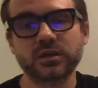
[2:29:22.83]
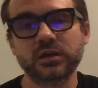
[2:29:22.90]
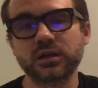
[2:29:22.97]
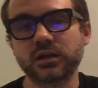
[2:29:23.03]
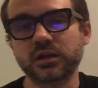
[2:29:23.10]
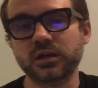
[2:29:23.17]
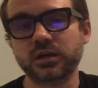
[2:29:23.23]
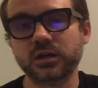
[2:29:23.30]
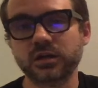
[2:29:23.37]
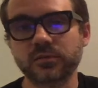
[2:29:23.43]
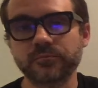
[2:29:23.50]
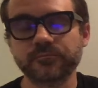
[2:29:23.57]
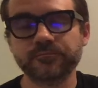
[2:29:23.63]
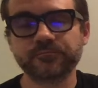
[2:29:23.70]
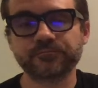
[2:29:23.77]

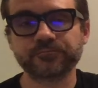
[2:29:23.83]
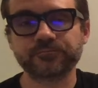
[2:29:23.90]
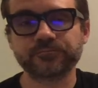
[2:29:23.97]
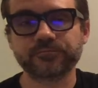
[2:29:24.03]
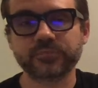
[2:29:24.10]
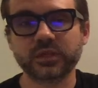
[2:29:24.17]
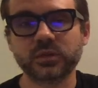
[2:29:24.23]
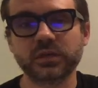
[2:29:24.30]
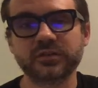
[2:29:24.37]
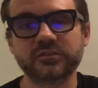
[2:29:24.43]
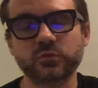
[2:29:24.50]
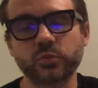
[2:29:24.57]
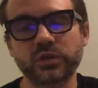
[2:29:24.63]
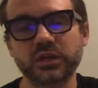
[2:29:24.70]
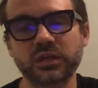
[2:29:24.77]
Um, it likes to
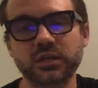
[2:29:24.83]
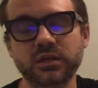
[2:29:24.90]
win.